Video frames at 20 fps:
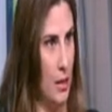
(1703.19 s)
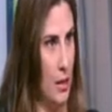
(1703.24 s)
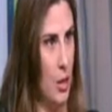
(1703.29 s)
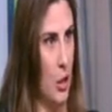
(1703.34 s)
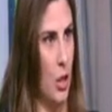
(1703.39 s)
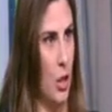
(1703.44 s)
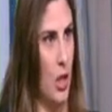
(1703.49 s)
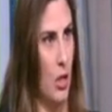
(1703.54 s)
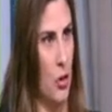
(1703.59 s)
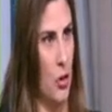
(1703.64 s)

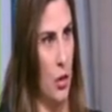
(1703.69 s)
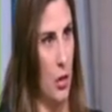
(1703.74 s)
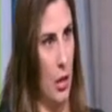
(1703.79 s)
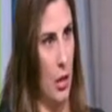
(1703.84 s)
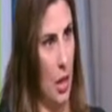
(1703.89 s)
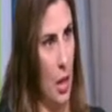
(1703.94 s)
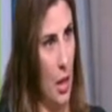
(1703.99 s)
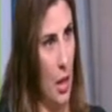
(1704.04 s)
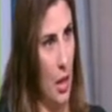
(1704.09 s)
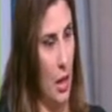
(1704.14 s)

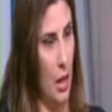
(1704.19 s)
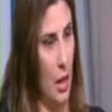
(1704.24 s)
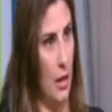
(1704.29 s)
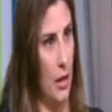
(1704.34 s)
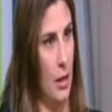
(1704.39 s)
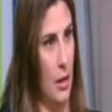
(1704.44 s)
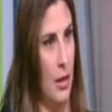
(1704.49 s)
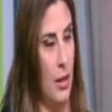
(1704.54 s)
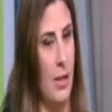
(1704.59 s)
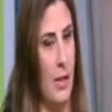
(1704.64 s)
educational
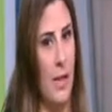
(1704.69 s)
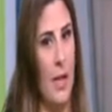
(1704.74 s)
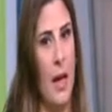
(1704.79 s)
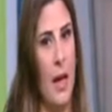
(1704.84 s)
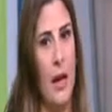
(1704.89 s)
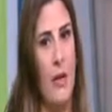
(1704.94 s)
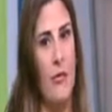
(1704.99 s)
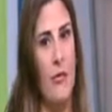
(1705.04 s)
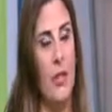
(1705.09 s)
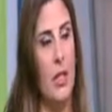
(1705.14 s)

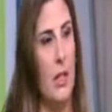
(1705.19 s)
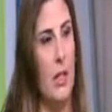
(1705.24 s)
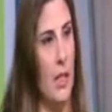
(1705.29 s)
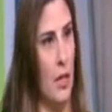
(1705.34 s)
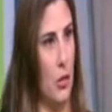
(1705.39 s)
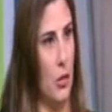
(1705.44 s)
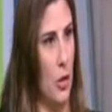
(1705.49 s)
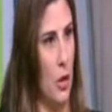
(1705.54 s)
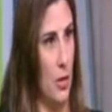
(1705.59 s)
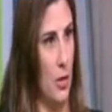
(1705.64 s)
staff,
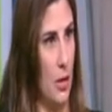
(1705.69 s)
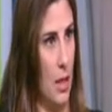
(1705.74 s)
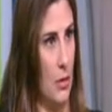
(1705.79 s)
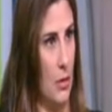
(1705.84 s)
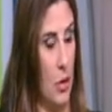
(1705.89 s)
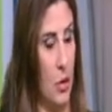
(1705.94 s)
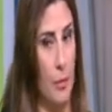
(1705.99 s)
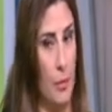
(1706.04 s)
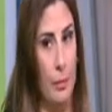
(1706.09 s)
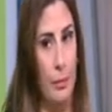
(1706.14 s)
etc., etc.